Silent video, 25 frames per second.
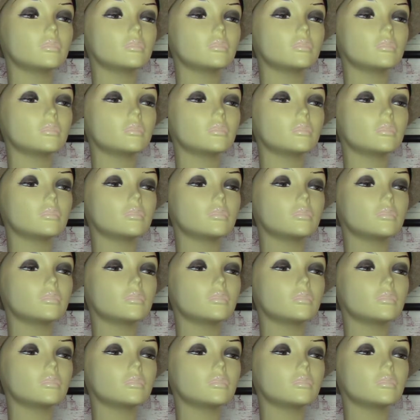
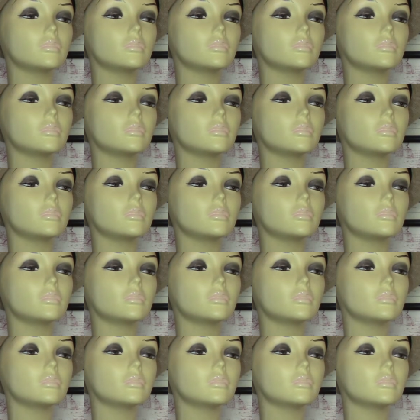
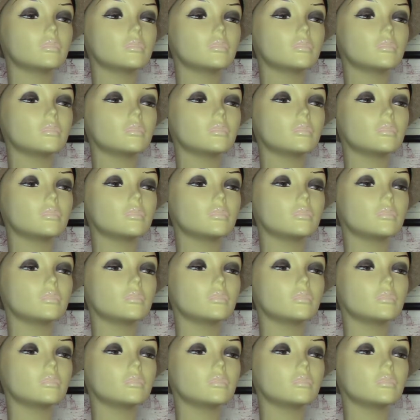
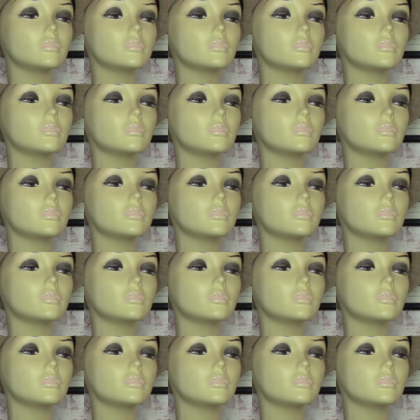(silent)